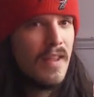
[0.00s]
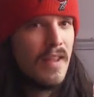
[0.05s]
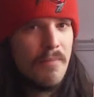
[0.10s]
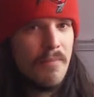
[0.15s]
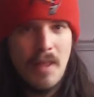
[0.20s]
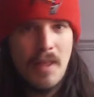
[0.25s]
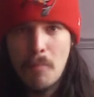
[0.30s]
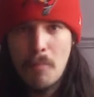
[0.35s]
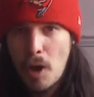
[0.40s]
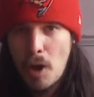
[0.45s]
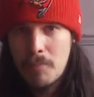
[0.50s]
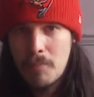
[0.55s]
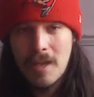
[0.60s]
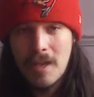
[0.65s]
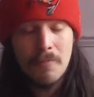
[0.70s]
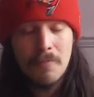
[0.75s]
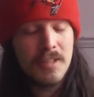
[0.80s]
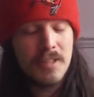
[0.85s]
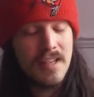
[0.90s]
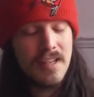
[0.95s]
They might be
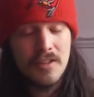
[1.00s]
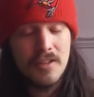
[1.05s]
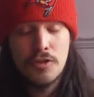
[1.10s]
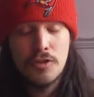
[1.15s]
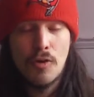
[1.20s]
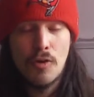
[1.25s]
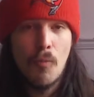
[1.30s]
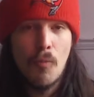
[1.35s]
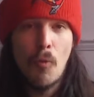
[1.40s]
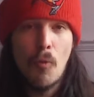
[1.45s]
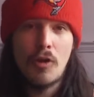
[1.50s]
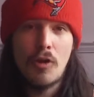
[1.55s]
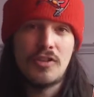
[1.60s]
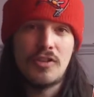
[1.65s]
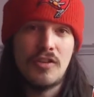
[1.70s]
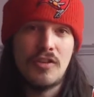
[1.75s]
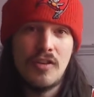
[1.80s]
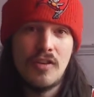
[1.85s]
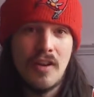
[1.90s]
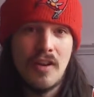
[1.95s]
able to get Deshaun
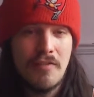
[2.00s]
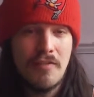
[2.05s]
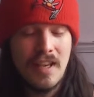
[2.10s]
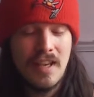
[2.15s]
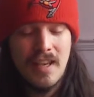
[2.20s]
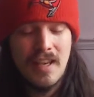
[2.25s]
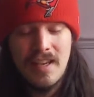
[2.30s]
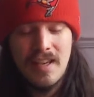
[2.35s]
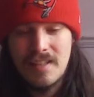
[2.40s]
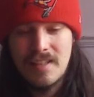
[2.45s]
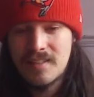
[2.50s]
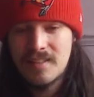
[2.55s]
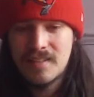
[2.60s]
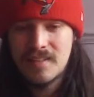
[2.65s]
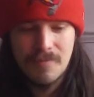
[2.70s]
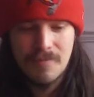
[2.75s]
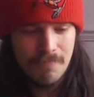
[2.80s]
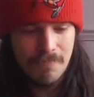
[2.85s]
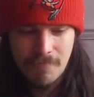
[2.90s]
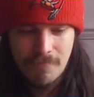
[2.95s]
Watson. I think
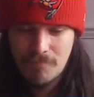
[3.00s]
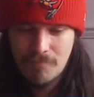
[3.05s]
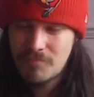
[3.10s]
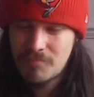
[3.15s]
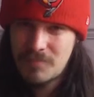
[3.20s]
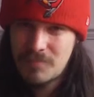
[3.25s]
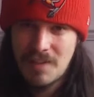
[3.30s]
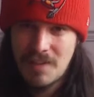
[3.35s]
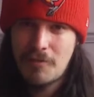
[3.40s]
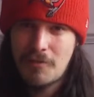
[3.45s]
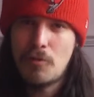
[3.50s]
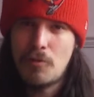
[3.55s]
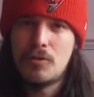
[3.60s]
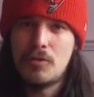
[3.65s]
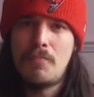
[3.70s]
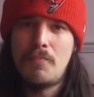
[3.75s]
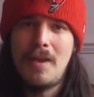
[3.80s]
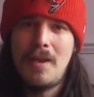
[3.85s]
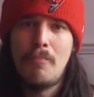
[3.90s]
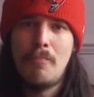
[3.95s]
he's difficult
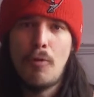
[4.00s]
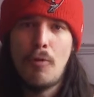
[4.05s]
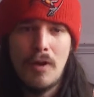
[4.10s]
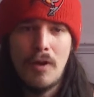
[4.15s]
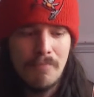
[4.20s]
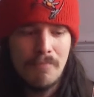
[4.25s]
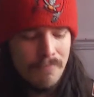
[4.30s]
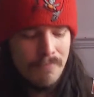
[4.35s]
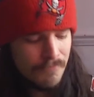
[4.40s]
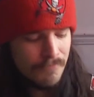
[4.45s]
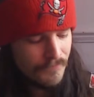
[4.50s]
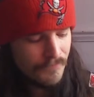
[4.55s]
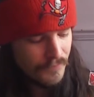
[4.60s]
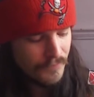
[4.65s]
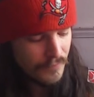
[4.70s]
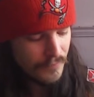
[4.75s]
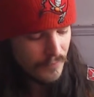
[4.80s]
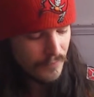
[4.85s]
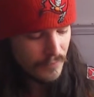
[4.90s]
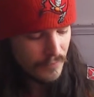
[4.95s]
to pinpoint.
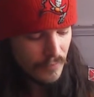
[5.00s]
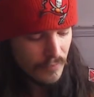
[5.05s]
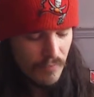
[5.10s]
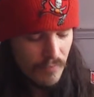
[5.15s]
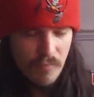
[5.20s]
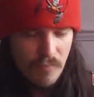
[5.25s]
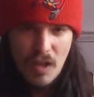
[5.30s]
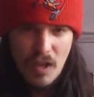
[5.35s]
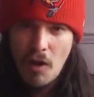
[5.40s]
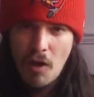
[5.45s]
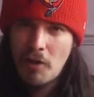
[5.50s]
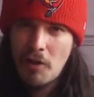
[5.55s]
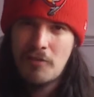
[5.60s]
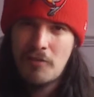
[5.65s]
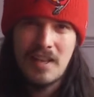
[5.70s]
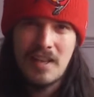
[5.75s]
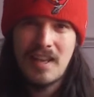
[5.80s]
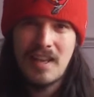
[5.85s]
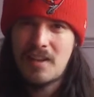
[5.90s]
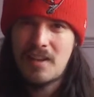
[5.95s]
I
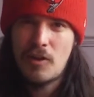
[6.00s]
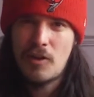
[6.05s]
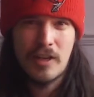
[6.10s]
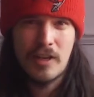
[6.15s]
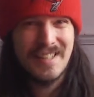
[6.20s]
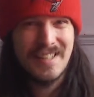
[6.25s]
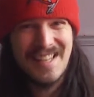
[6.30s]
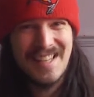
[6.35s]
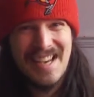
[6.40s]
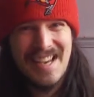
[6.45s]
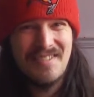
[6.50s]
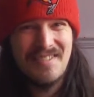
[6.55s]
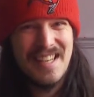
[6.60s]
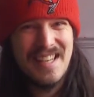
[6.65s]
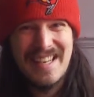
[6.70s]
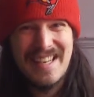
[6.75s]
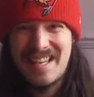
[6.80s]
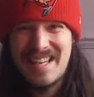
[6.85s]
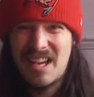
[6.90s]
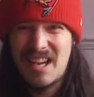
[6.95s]
think they could look at
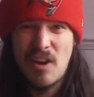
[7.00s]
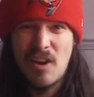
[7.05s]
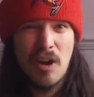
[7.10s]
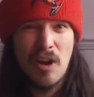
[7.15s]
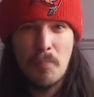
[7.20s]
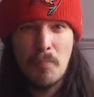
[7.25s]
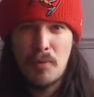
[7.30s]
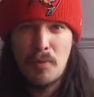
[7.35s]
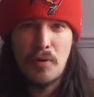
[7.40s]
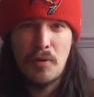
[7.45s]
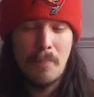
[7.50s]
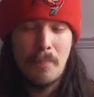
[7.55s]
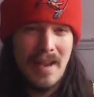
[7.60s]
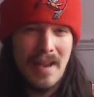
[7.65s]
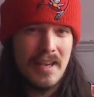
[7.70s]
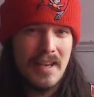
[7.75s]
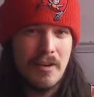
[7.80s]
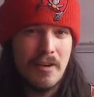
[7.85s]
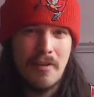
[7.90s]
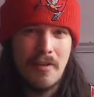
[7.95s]
safety. A guy like Budda
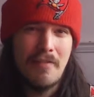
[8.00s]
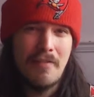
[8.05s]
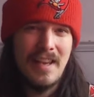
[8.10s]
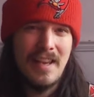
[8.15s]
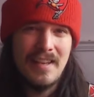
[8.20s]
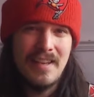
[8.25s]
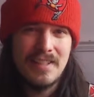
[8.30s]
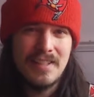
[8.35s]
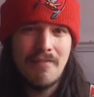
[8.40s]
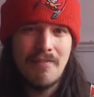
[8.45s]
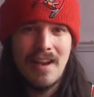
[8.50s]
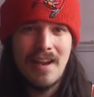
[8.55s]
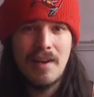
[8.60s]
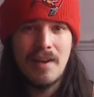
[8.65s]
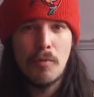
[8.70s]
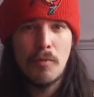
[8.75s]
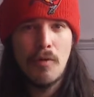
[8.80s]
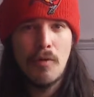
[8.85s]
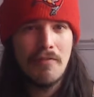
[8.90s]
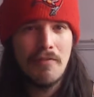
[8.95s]
Baker, if he's
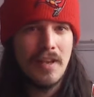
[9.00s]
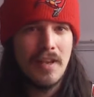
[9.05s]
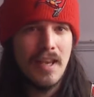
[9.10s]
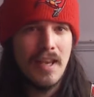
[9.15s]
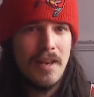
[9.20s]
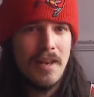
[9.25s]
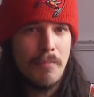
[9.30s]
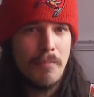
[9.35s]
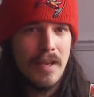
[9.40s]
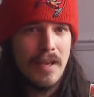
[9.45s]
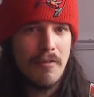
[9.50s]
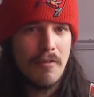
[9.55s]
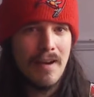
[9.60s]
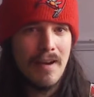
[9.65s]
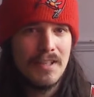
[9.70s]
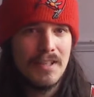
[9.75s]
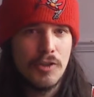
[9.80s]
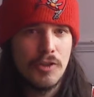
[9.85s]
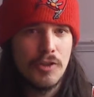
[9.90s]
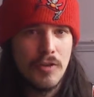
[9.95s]
available, I think he'd be a
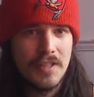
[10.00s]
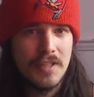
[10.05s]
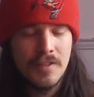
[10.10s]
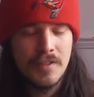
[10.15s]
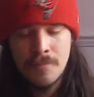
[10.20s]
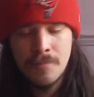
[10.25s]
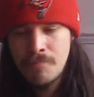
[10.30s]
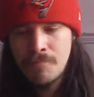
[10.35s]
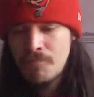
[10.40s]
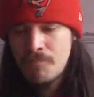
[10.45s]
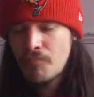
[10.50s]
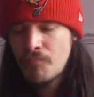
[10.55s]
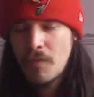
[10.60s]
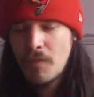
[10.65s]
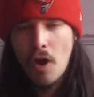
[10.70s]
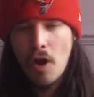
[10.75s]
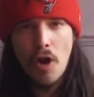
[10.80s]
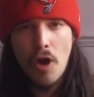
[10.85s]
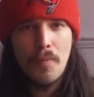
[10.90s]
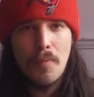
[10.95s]
great choice.
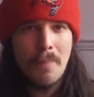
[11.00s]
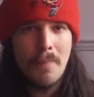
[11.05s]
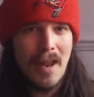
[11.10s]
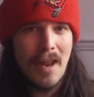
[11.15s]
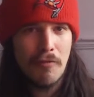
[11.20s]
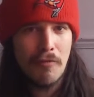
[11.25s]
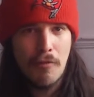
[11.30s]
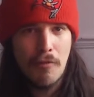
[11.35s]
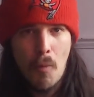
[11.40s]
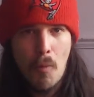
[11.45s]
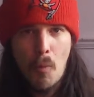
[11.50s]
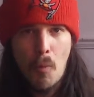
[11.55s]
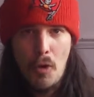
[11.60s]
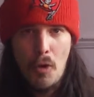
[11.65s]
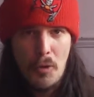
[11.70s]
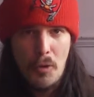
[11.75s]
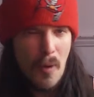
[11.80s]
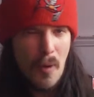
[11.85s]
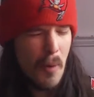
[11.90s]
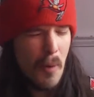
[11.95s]
Obi
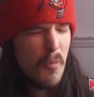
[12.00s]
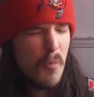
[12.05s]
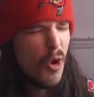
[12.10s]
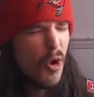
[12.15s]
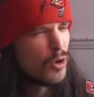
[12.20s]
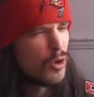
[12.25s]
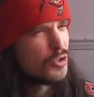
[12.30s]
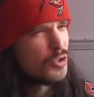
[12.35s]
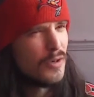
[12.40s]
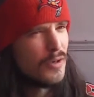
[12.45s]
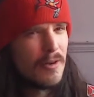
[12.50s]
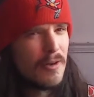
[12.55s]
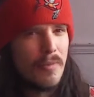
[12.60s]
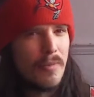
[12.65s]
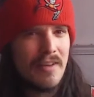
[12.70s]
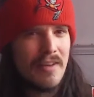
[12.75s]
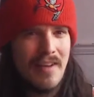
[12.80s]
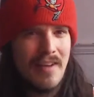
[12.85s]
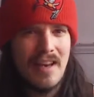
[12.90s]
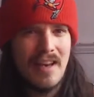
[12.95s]
Melifonwu, I'm not sure he'll
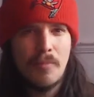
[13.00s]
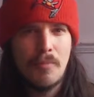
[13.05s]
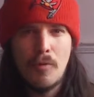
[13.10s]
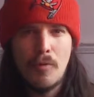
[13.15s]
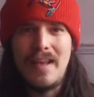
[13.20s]
be available.